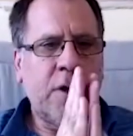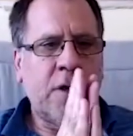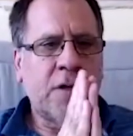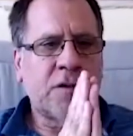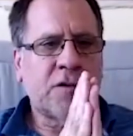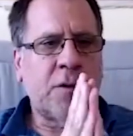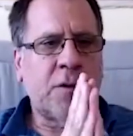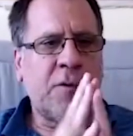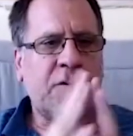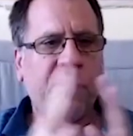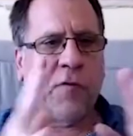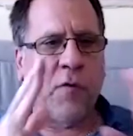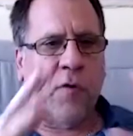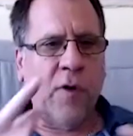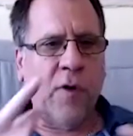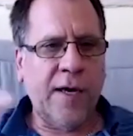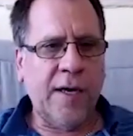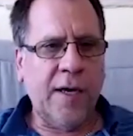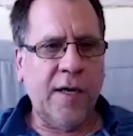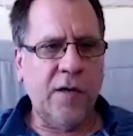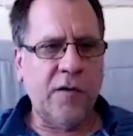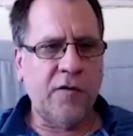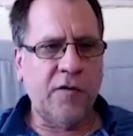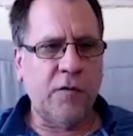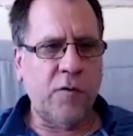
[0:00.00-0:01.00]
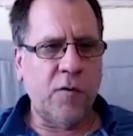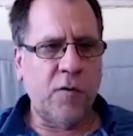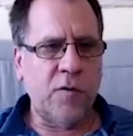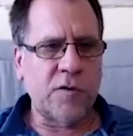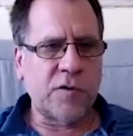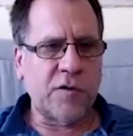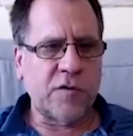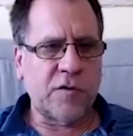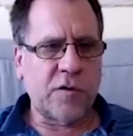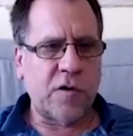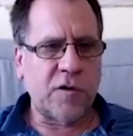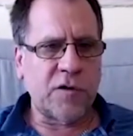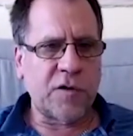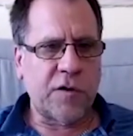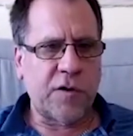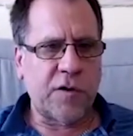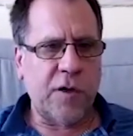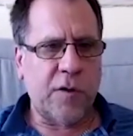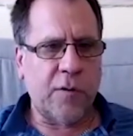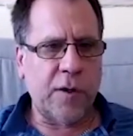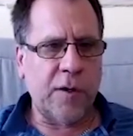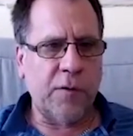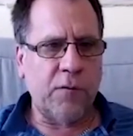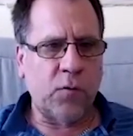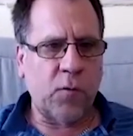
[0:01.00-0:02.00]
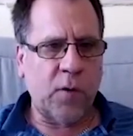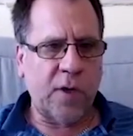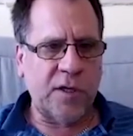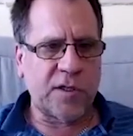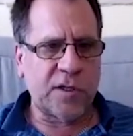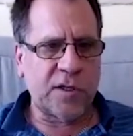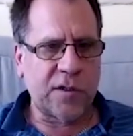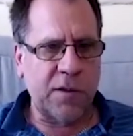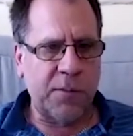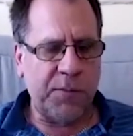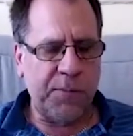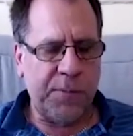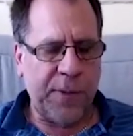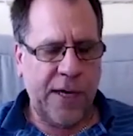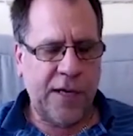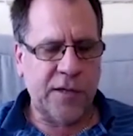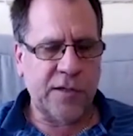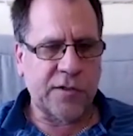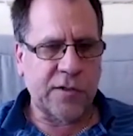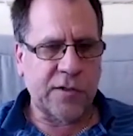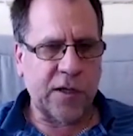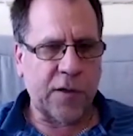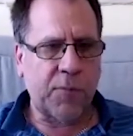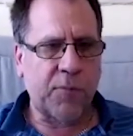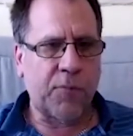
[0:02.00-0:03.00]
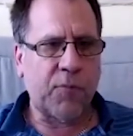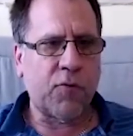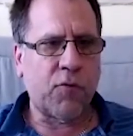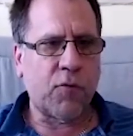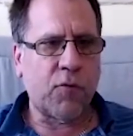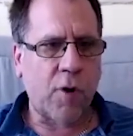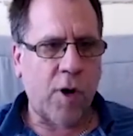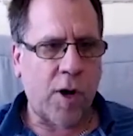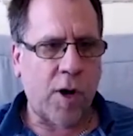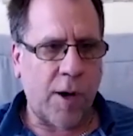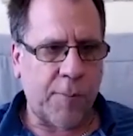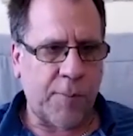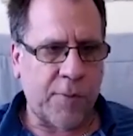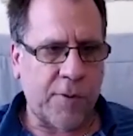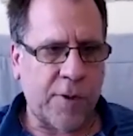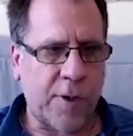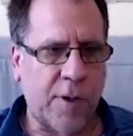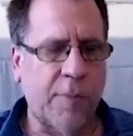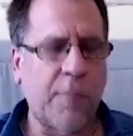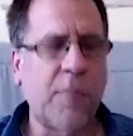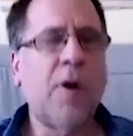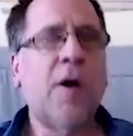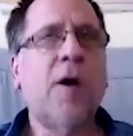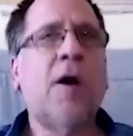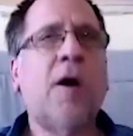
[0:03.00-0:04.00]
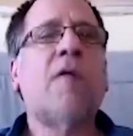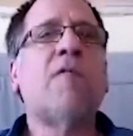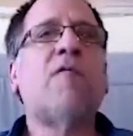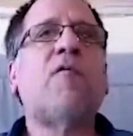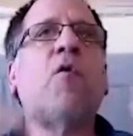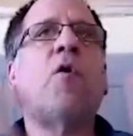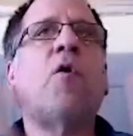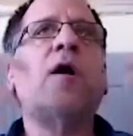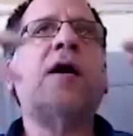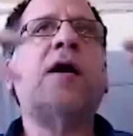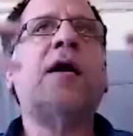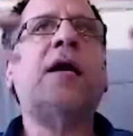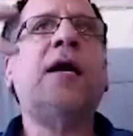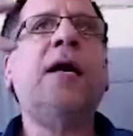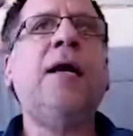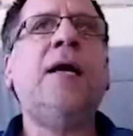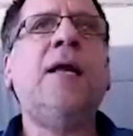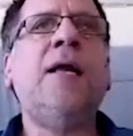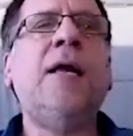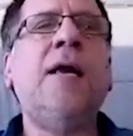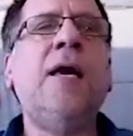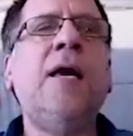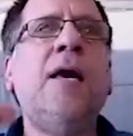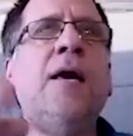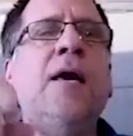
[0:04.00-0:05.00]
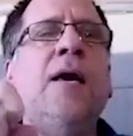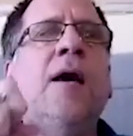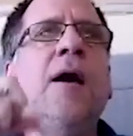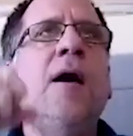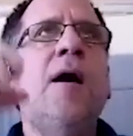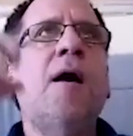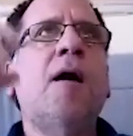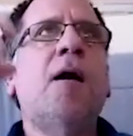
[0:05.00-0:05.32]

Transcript: So before I get into Rosenthal's theory, what's the basic problem for any